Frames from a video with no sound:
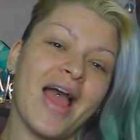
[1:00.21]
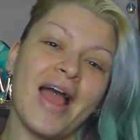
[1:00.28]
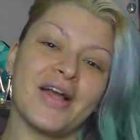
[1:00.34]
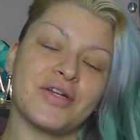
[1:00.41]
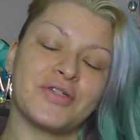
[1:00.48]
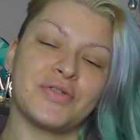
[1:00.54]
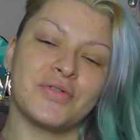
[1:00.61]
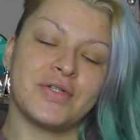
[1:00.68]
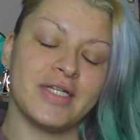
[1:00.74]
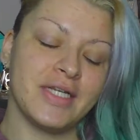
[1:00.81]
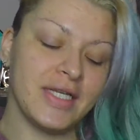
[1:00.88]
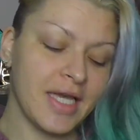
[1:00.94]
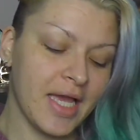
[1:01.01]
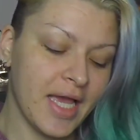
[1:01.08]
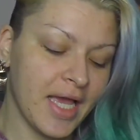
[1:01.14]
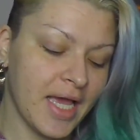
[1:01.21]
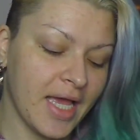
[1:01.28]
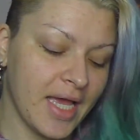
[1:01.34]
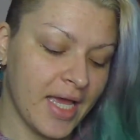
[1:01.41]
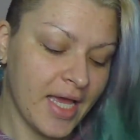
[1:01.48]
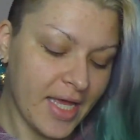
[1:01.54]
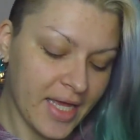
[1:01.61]
actually.
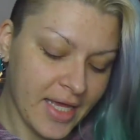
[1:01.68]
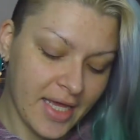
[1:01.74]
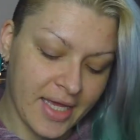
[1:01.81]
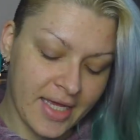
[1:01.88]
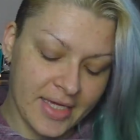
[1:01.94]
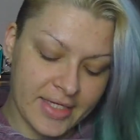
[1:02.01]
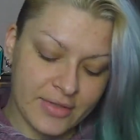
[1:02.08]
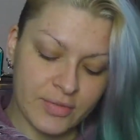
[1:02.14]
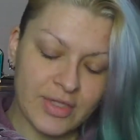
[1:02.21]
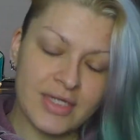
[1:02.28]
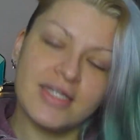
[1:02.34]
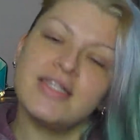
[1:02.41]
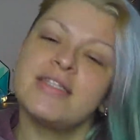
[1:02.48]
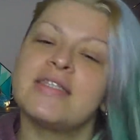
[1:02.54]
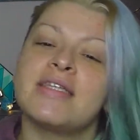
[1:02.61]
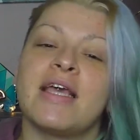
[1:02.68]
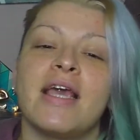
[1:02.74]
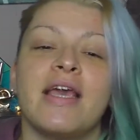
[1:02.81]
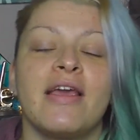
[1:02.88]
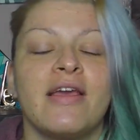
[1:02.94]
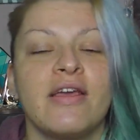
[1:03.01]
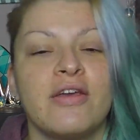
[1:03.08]
And when I
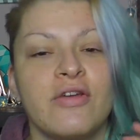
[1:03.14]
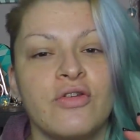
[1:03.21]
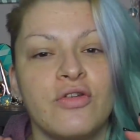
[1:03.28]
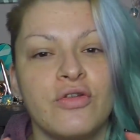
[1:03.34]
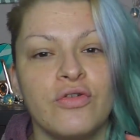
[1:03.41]
say